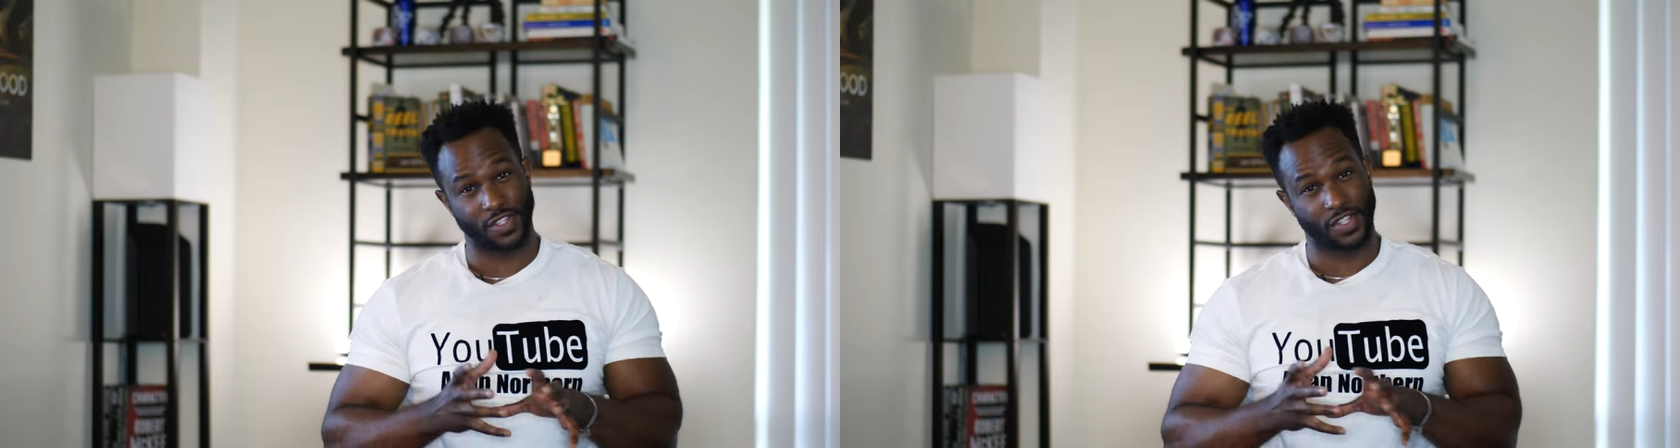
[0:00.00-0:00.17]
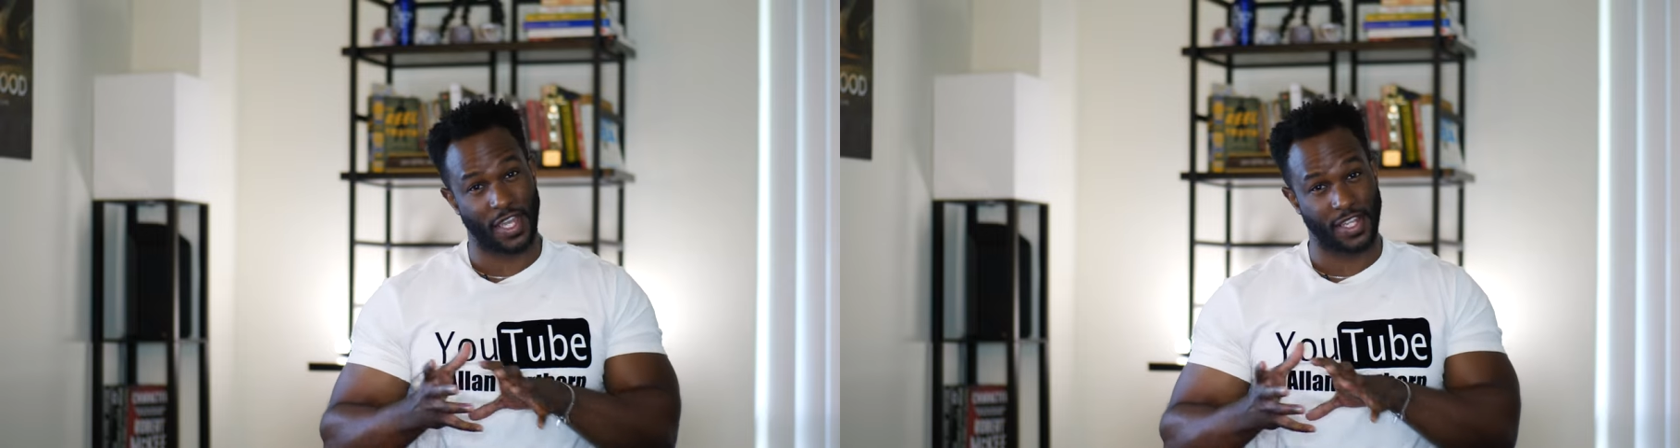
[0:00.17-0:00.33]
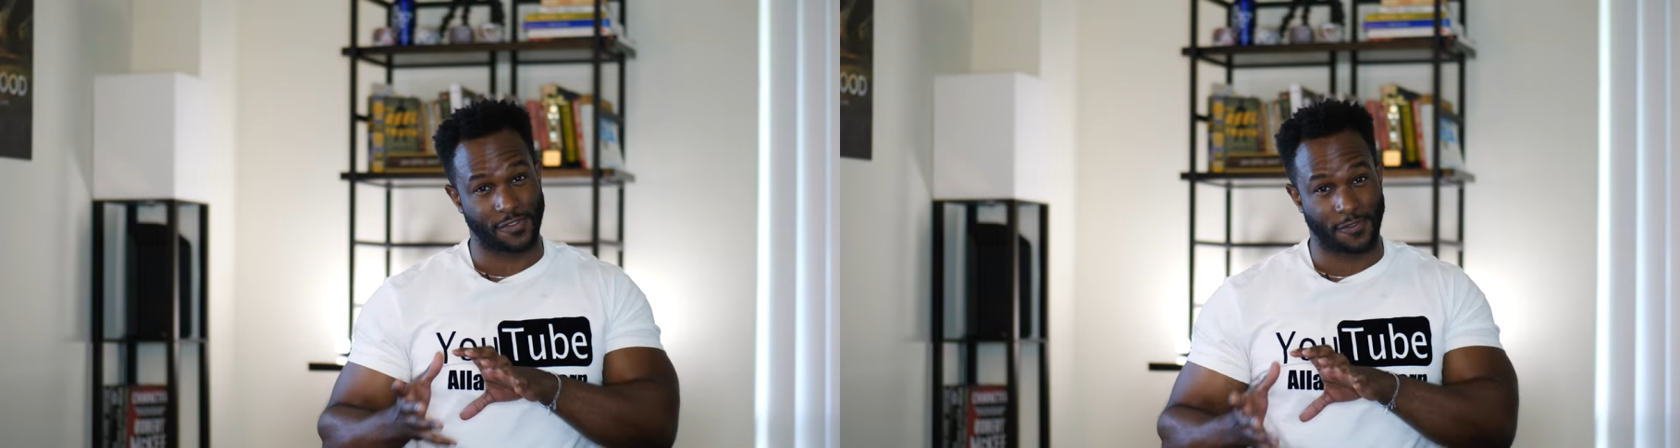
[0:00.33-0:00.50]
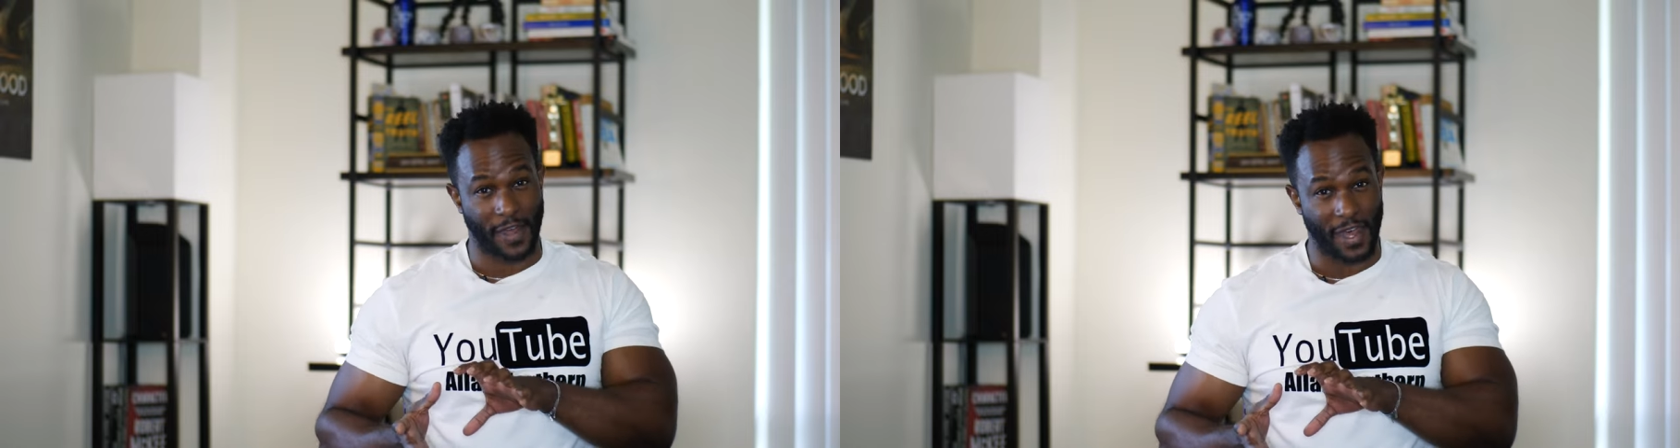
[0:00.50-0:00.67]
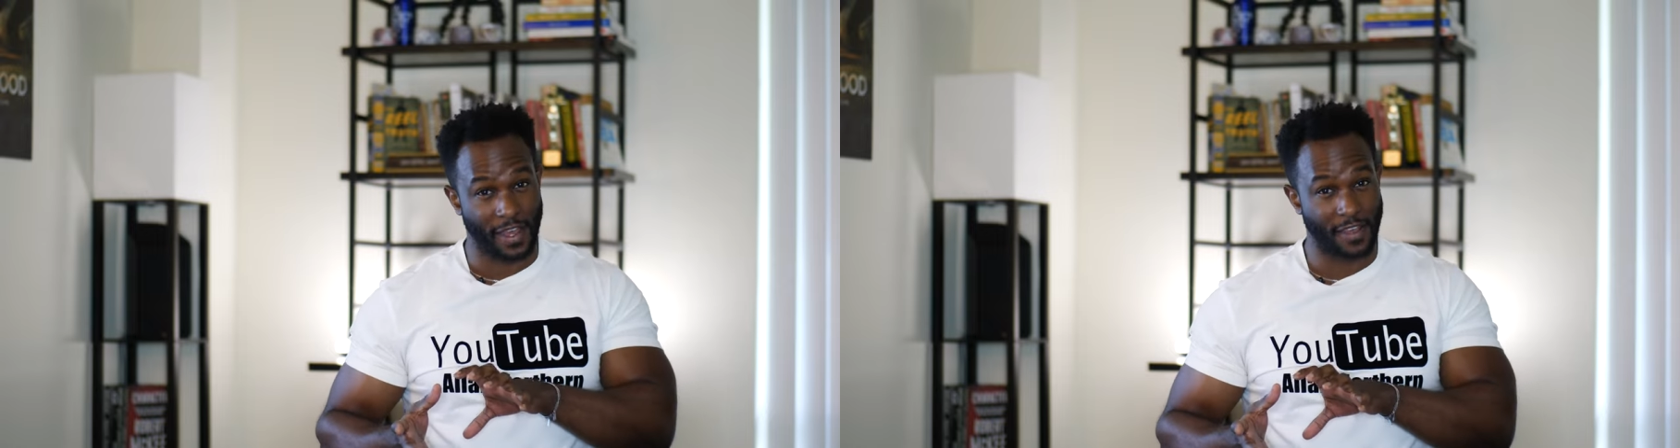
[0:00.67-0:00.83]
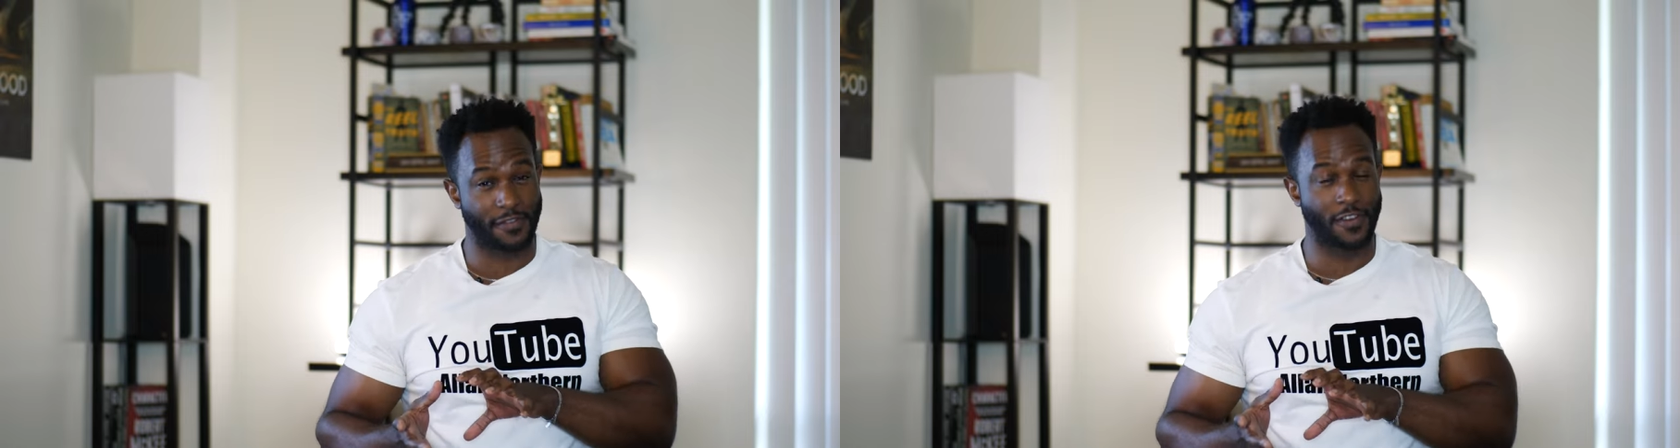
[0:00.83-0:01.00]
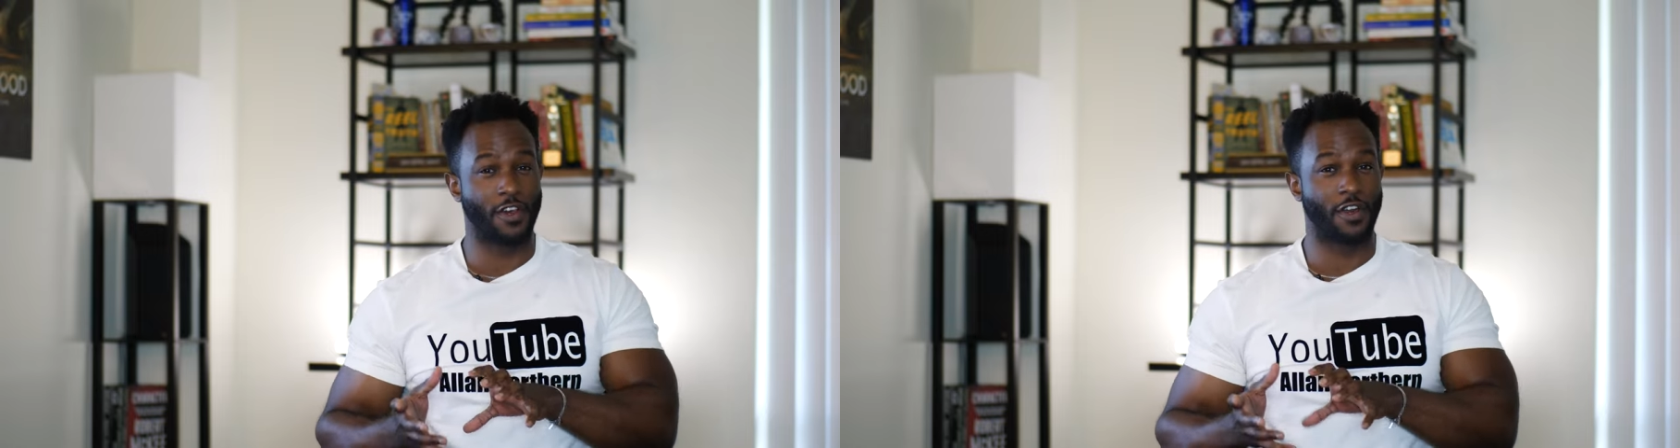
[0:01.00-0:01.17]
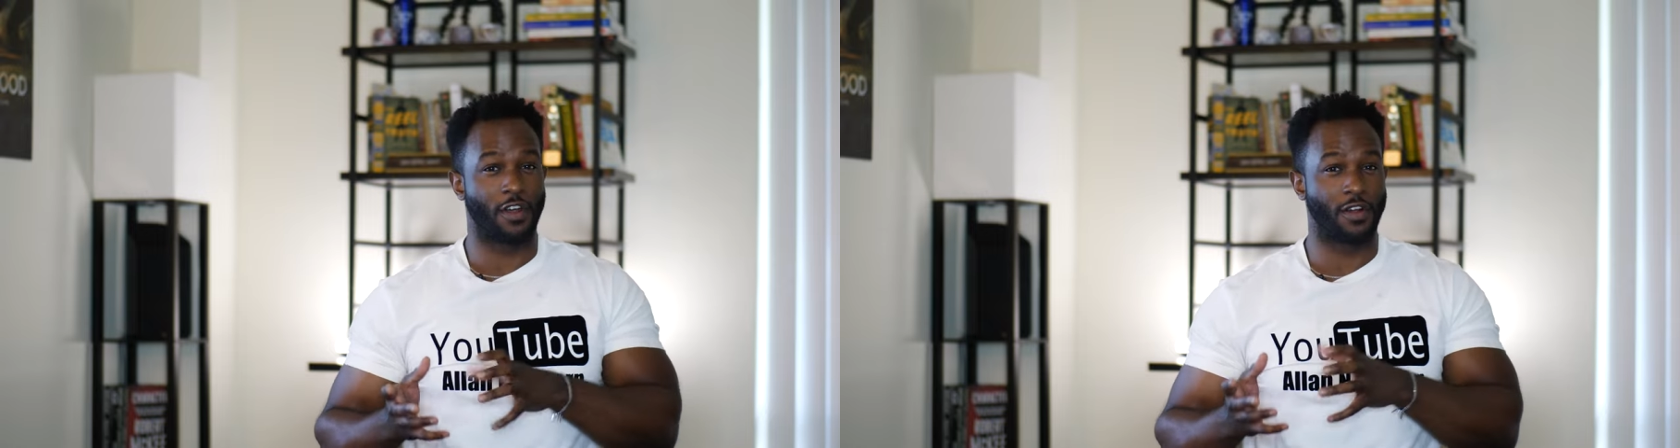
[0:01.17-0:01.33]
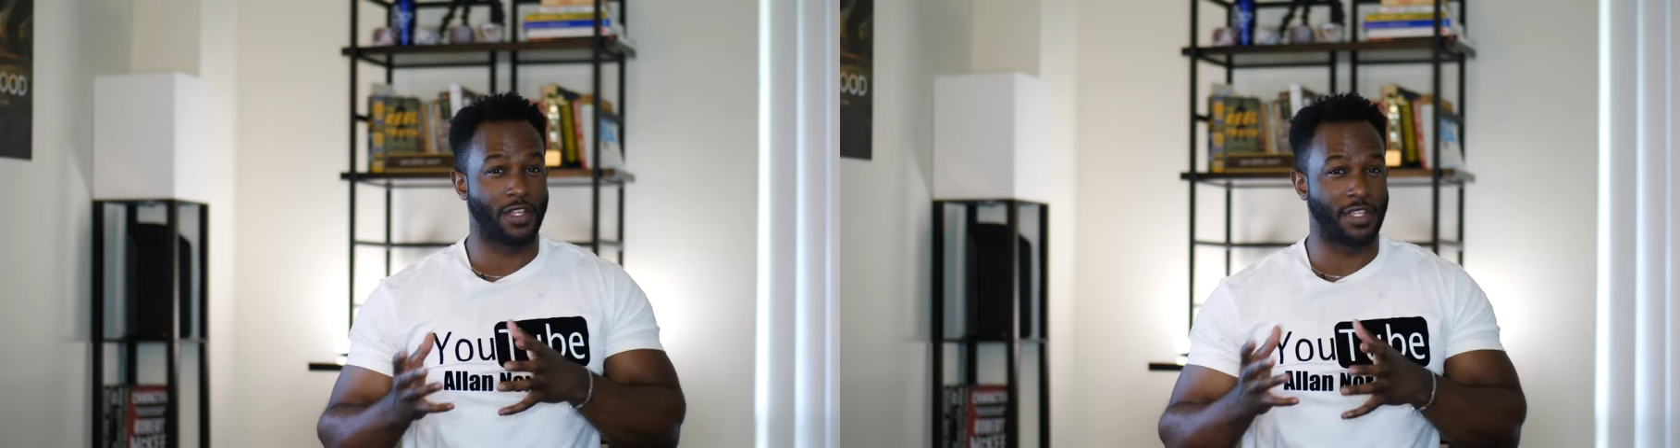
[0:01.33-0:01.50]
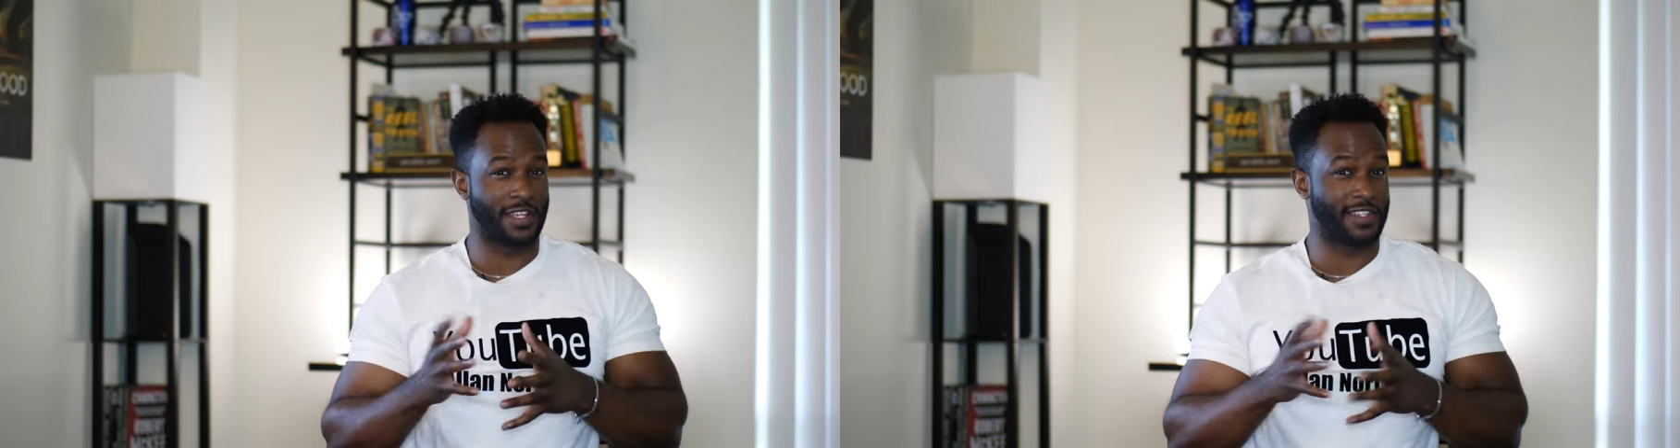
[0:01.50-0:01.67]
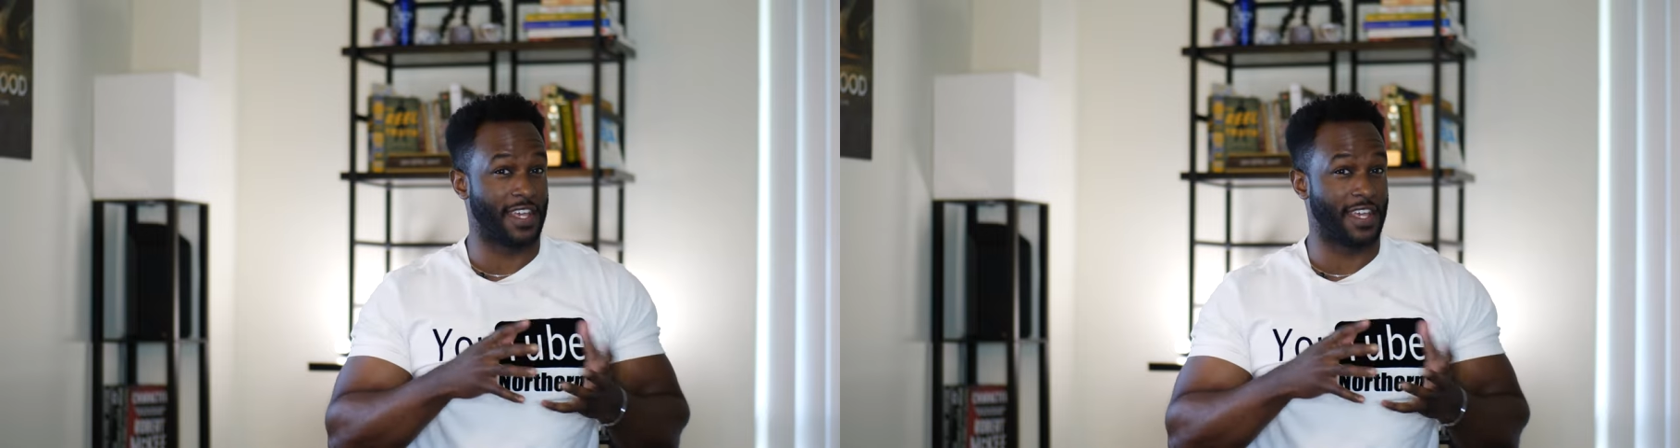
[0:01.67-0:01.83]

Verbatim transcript: GH5 only does